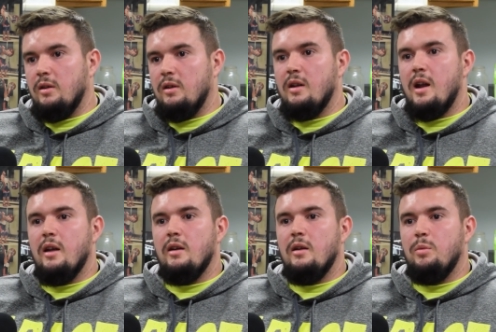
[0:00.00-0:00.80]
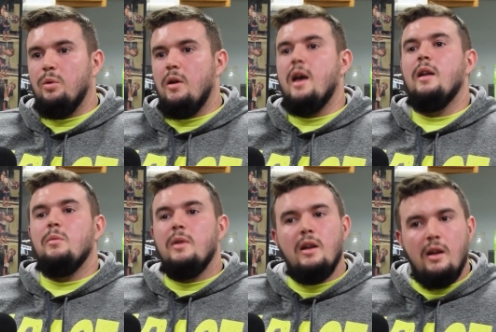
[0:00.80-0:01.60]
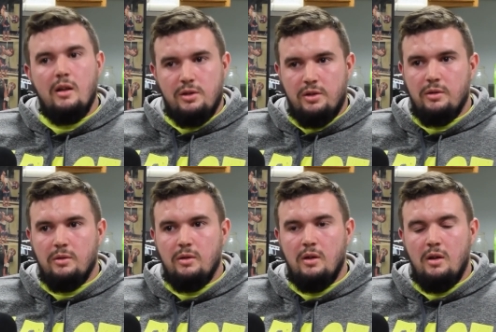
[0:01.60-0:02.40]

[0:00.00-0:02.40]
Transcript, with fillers: because I had an appointment. I had a meet at LSU,